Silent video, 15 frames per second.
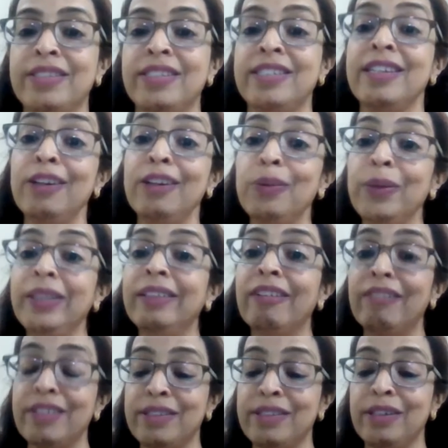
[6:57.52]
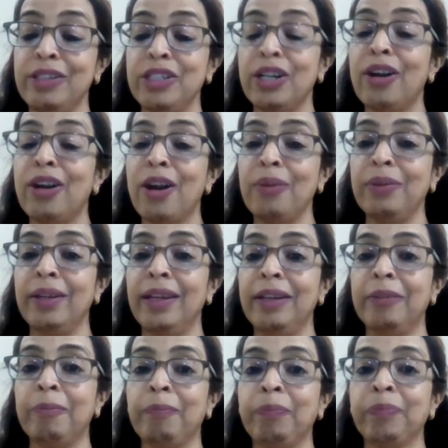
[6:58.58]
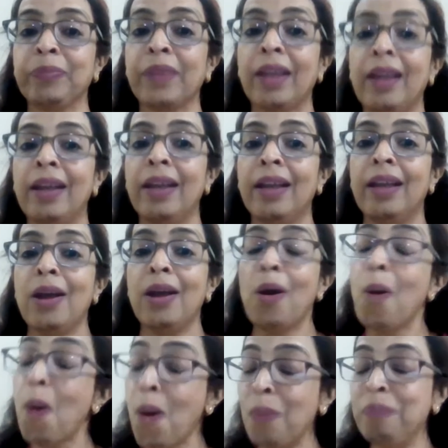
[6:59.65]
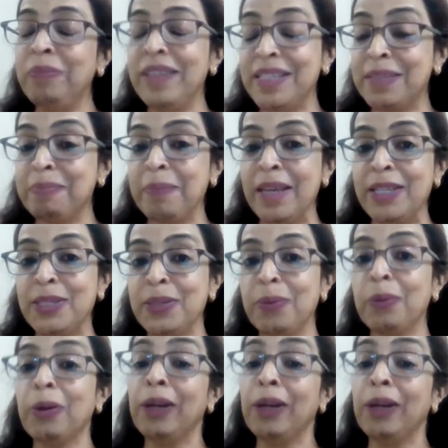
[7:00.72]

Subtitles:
still doing the research around it. Hope this makes you